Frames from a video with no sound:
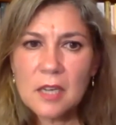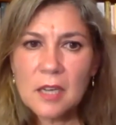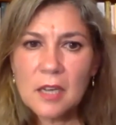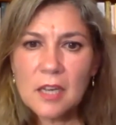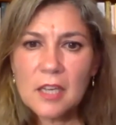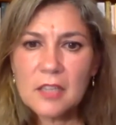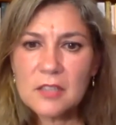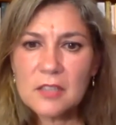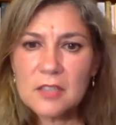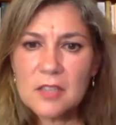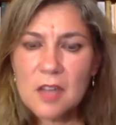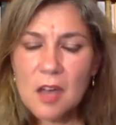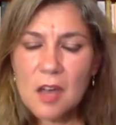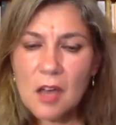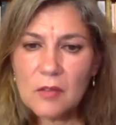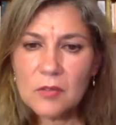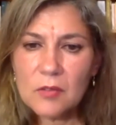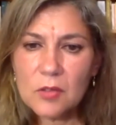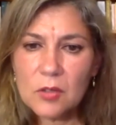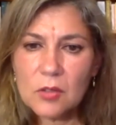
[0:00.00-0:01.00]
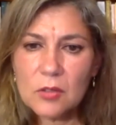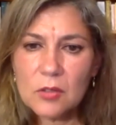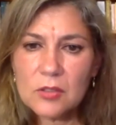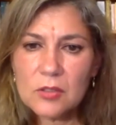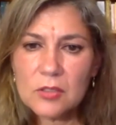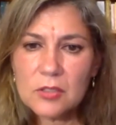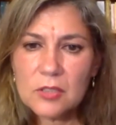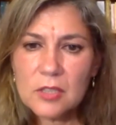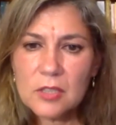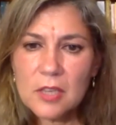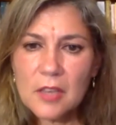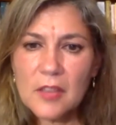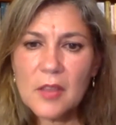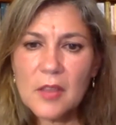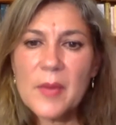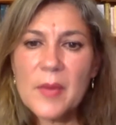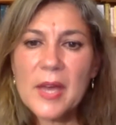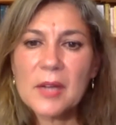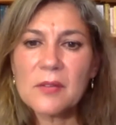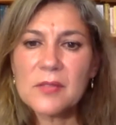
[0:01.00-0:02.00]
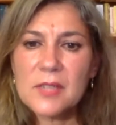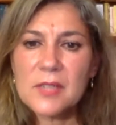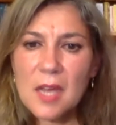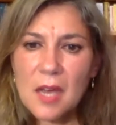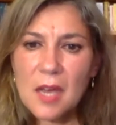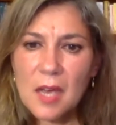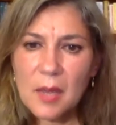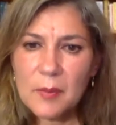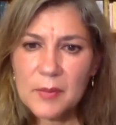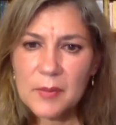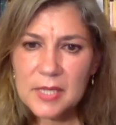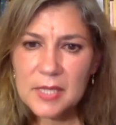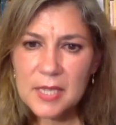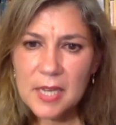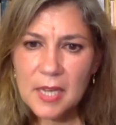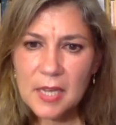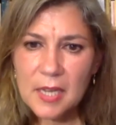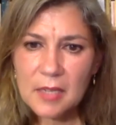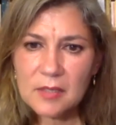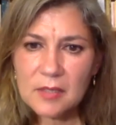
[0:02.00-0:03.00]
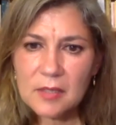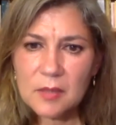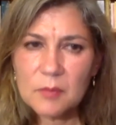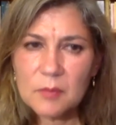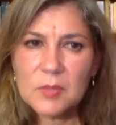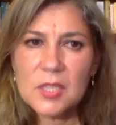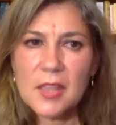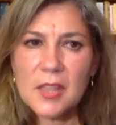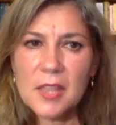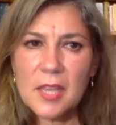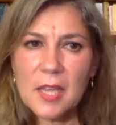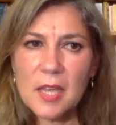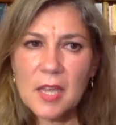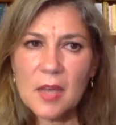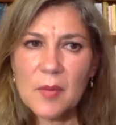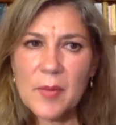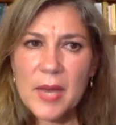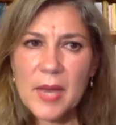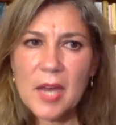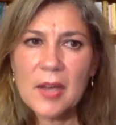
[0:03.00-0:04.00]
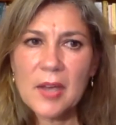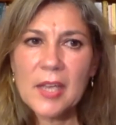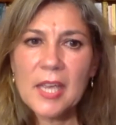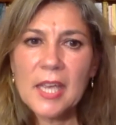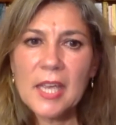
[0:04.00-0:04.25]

his novels and the amount of time it takes him to think about